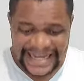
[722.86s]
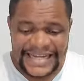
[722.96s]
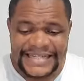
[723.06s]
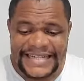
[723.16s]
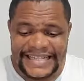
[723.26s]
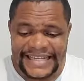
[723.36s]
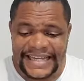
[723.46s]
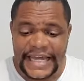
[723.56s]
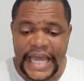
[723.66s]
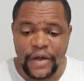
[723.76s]
This is
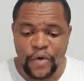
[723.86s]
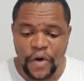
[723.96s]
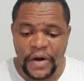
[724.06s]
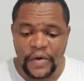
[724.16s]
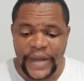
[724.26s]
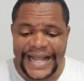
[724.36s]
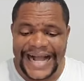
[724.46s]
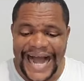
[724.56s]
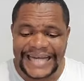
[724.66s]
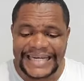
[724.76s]
an inquiry
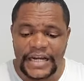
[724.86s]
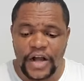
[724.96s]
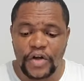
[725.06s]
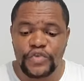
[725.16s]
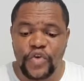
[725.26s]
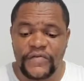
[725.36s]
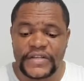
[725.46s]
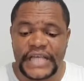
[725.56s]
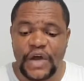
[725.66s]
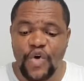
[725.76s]
regarding
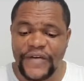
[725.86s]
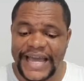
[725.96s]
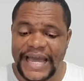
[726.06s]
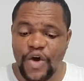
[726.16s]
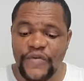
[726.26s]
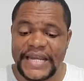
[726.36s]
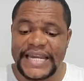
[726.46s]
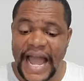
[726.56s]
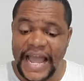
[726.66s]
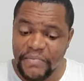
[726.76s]
controversy over
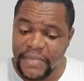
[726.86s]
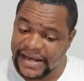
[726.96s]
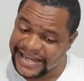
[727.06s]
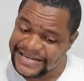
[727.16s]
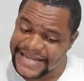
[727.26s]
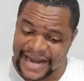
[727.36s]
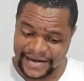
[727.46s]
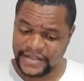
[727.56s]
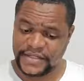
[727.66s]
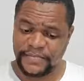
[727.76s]
$9 million.
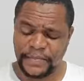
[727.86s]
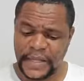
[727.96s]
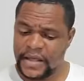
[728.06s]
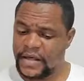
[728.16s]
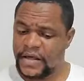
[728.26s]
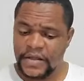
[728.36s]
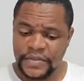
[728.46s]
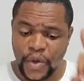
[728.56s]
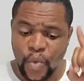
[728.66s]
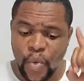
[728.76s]

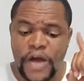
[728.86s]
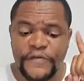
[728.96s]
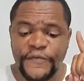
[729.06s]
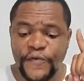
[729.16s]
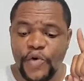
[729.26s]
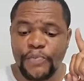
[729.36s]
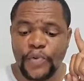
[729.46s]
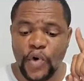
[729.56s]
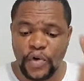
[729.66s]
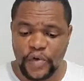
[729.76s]
The World Food
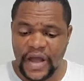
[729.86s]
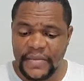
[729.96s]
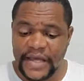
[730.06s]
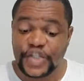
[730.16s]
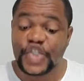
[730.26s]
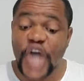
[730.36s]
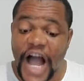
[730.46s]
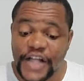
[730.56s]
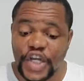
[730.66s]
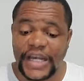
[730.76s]
Program is
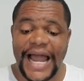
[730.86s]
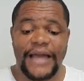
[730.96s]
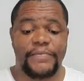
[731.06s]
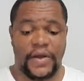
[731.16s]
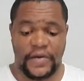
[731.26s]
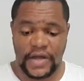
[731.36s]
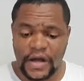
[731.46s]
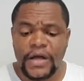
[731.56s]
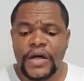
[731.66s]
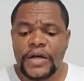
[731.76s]
charging
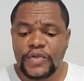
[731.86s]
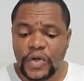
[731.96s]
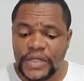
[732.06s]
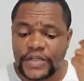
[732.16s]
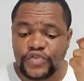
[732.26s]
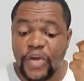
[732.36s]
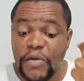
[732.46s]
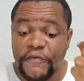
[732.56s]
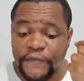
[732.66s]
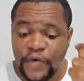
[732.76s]
Liberia to
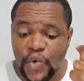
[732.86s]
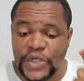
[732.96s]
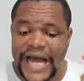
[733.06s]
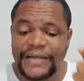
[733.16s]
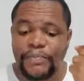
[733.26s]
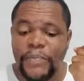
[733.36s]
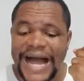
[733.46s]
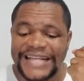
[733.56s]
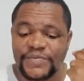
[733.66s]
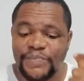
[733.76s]
distribute food
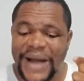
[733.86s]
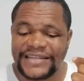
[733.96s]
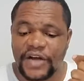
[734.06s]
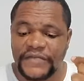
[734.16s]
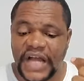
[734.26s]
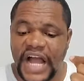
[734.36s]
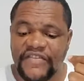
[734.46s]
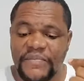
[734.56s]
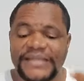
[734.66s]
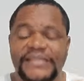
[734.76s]
as part of the
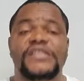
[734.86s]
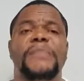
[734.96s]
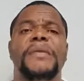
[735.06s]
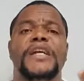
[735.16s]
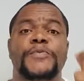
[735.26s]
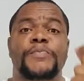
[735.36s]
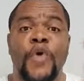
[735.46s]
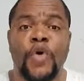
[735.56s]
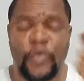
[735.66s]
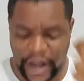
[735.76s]
government's stimulus
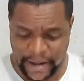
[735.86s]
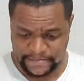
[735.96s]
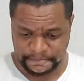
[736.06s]
program.